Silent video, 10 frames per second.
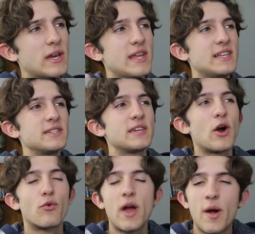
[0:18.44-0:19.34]
could easily
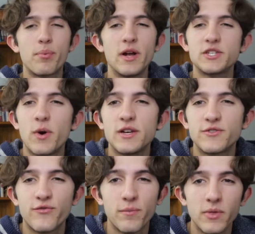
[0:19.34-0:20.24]
go rent a pressure
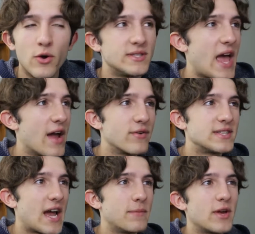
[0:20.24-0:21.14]
washer from Lowe's every
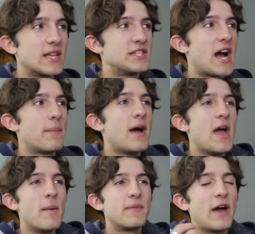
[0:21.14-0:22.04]
time you get a job,
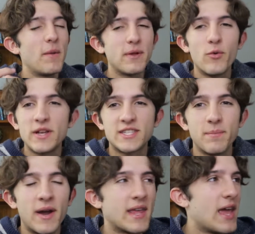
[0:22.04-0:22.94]
but that would be a waste
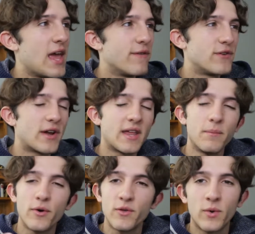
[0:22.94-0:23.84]
of money if you're getting
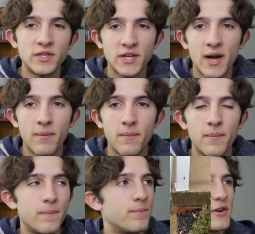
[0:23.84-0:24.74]
more than one job.
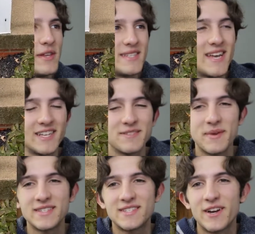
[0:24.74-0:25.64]
So this does
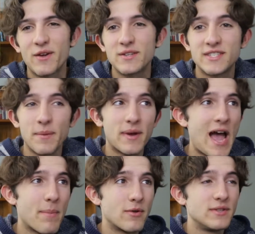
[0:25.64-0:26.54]
mean starting with some
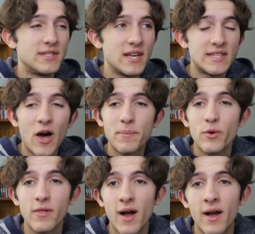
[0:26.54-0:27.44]
capital does help
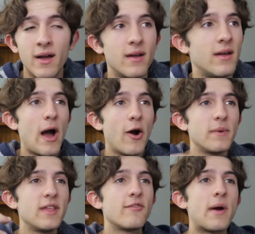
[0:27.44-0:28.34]
you a lot. Now I'll
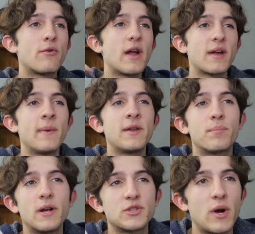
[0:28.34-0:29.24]
be leaving my recommended
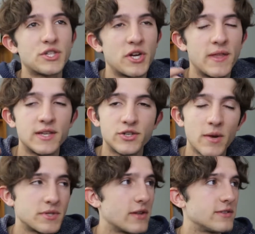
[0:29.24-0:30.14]
pressure washer in the
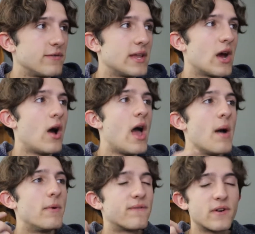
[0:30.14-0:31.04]
description of this video,
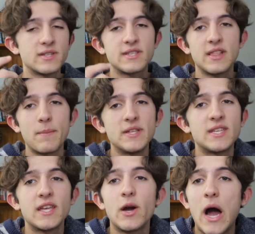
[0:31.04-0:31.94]
but first let me
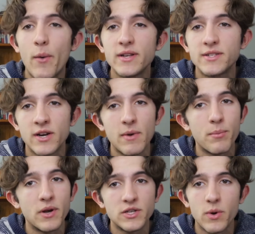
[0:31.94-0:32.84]
tell you how I started my
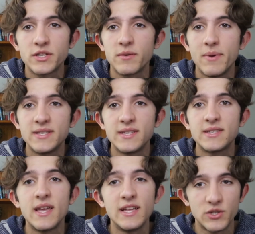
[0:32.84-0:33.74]
pressure washing
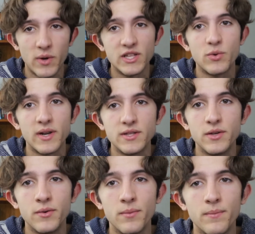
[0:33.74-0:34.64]
business in
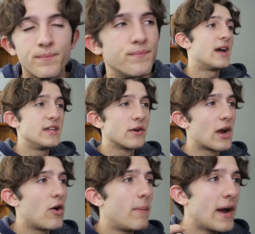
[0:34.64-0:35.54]
2022. A year
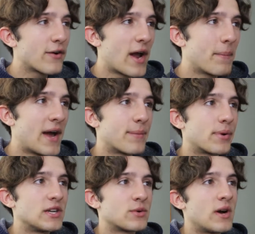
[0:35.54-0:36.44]
ago, my grandpa had a
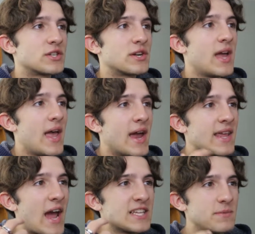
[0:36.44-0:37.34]
pressure washer and
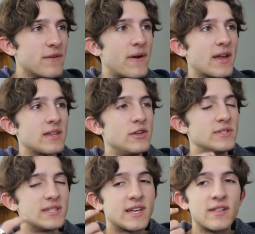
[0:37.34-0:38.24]
he asked me if I could
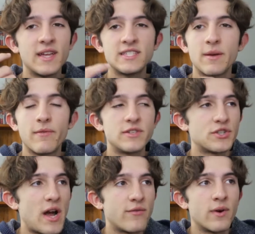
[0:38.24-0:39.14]
use it to clean some of his
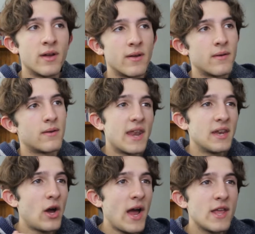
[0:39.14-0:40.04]
driveway. I
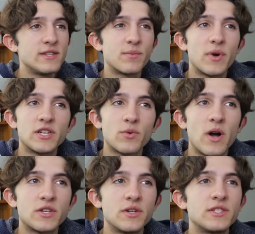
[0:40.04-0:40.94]
didn't know how to use the pressure
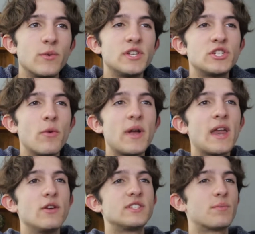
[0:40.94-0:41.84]
washer, so he showed me
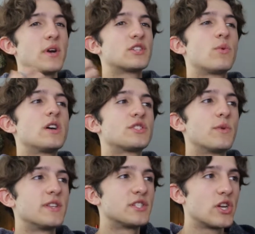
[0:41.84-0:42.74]
how to use the pressure washer
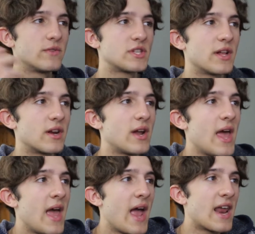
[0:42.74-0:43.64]
with the surface cleaner,
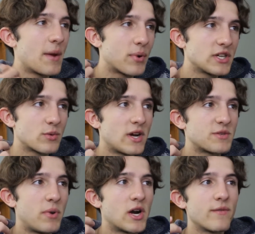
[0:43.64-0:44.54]
and I pressure
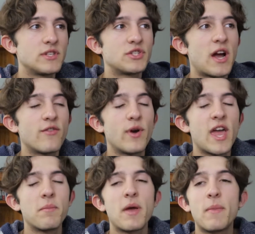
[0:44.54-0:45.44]
washed part of his
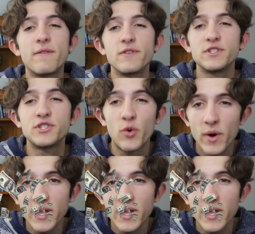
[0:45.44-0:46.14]
driveway and made my first